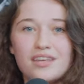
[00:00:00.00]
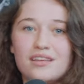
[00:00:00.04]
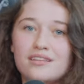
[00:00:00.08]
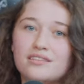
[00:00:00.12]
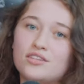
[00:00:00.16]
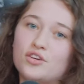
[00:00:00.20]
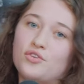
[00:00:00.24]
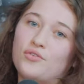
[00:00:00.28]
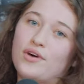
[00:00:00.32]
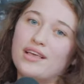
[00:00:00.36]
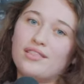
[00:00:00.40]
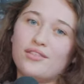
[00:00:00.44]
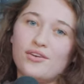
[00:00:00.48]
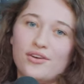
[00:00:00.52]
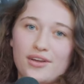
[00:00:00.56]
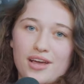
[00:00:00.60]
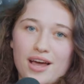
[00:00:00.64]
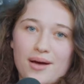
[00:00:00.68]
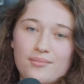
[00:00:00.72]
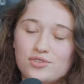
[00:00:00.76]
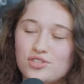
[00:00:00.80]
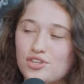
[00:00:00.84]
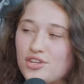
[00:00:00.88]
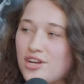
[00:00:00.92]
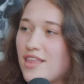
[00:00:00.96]
It's a great learning
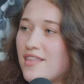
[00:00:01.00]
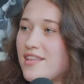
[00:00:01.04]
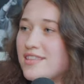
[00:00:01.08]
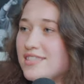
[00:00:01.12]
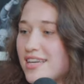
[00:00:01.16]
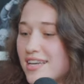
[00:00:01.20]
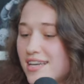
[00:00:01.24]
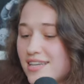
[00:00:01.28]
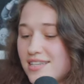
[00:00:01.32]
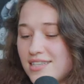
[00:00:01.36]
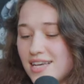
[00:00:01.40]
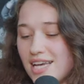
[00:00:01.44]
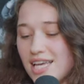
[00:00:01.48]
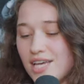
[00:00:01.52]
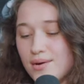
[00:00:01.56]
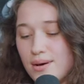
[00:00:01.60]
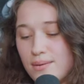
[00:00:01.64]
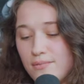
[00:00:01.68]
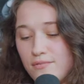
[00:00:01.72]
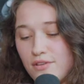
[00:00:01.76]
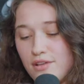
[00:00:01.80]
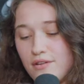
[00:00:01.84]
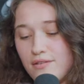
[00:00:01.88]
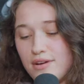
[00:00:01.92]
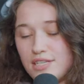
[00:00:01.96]
opportunity that's going to set you
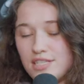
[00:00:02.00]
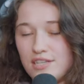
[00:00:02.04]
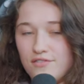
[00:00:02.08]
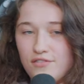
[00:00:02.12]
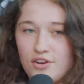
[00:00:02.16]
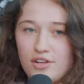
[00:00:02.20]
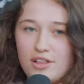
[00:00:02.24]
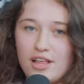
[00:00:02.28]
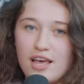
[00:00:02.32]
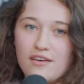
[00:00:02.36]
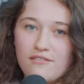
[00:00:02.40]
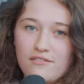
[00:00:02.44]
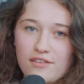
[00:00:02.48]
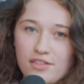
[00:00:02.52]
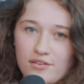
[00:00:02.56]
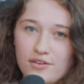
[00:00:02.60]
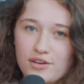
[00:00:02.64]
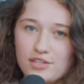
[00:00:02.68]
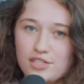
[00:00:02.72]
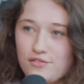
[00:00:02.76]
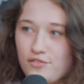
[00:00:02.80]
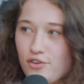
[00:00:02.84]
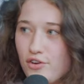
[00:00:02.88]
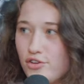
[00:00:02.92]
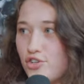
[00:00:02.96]
up for the rest of your life and the
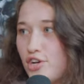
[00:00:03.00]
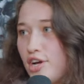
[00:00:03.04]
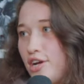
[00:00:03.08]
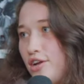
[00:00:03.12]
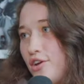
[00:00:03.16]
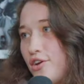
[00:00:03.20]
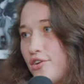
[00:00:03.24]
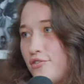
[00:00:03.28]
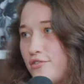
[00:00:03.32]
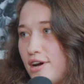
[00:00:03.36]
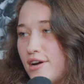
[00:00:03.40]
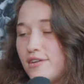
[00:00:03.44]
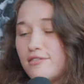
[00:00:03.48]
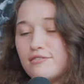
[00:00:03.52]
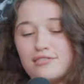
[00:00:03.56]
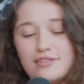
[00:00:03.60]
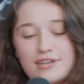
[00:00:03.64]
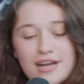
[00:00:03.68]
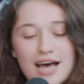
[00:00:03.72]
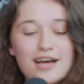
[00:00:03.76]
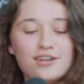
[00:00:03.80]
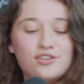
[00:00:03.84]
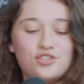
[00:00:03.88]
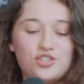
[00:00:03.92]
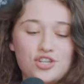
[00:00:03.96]
rest of your training career.
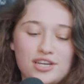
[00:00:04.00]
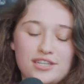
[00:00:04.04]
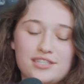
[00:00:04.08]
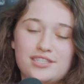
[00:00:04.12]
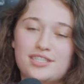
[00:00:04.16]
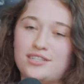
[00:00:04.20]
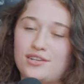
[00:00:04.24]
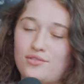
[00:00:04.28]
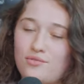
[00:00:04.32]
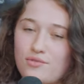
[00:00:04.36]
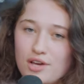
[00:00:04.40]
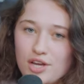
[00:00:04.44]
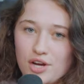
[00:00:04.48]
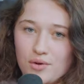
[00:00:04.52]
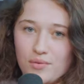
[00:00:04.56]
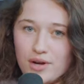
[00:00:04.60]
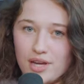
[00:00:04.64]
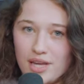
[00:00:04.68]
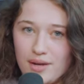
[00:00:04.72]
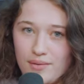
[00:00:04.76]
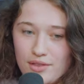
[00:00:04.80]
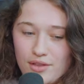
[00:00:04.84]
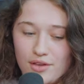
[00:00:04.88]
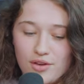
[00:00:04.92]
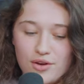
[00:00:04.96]
Not just while you're
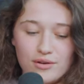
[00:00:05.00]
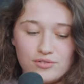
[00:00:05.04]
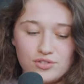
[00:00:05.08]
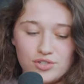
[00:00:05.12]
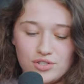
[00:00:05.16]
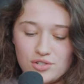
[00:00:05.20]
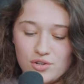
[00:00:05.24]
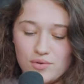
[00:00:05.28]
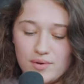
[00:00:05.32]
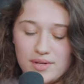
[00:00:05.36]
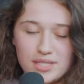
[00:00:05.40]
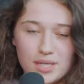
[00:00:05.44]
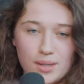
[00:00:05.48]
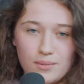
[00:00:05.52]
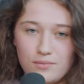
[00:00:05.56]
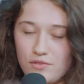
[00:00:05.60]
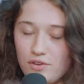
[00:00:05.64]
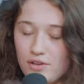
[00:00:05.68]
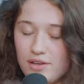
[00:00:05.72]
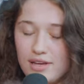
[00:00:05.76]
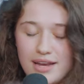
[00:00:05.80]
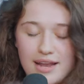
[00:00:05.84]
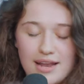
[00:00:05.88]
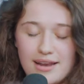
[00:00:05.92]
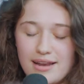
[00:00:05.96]
working with a coach. It's always
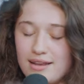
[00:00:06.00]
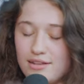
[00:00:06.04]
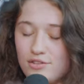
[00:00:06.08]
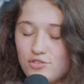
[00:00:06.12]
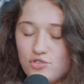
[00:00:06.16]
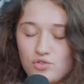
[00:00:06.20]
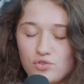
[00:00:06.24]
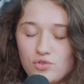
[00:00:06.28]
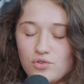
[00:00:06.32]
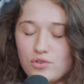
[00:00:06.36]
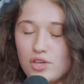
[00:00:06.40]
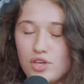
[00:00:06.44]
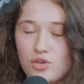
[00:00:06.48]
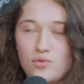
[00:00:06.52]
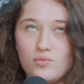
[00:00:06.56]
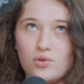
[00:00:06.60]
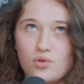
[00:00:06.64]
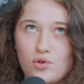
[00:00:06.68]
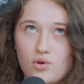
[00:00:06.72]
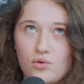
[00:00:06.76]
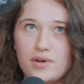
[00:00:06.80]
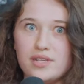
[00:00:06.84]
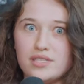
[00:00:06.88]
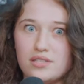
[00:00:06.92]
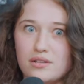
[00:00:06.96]
helpful. And truly, you will
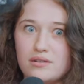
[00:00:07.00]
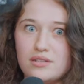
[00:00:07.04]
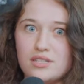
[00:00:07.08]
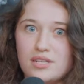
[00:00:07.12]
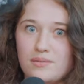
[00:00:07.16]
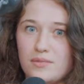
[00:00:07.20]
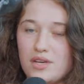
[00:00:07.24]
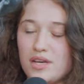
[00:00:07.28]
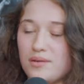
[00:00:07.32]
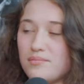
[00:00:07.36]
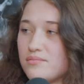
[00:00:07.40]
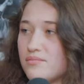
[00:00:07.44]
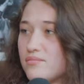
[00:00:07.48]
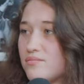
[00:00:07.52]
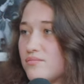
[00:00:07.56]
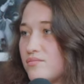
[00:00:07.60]
always learn something.